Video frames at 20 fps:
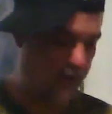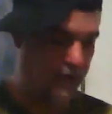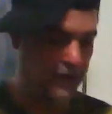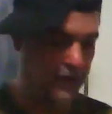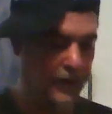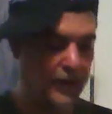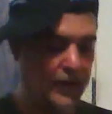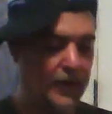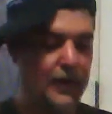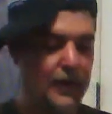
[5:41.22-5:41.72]

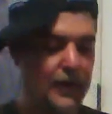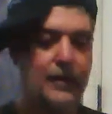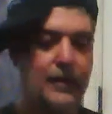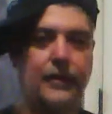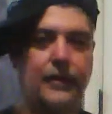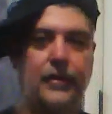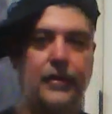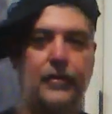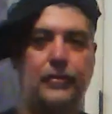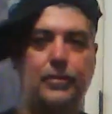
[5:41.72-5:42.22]
Okay.
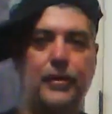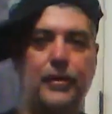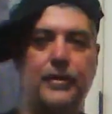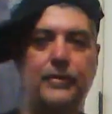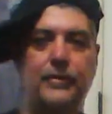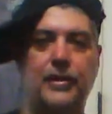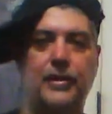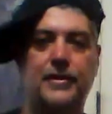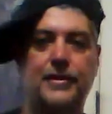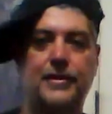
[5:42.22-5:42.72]
This is
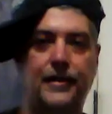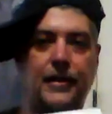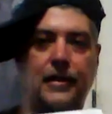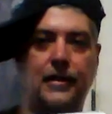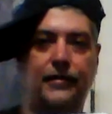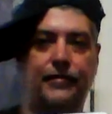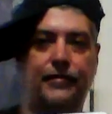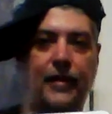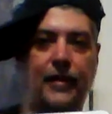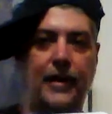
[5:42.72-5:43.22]
pretty much
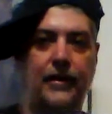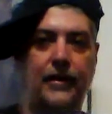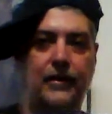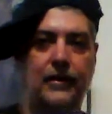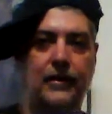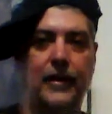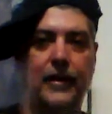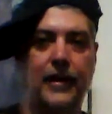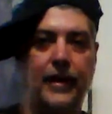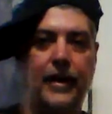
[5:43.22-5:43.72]
the
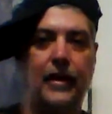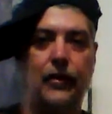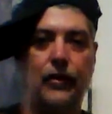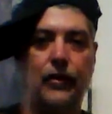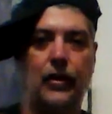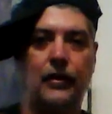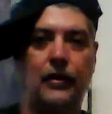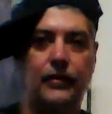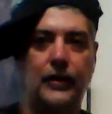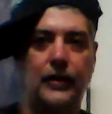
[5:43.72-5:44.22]
final
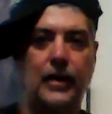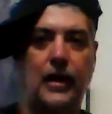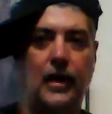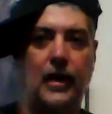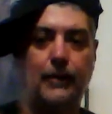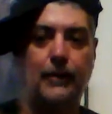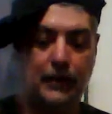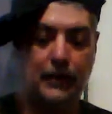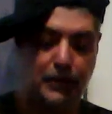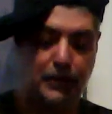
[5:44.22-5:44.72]
layout of the
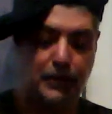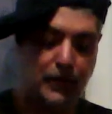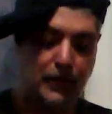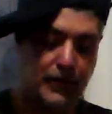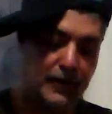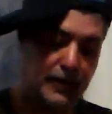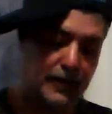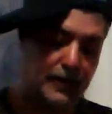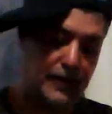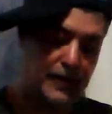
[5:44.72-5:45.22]
comic
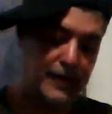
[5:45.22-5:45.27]
book.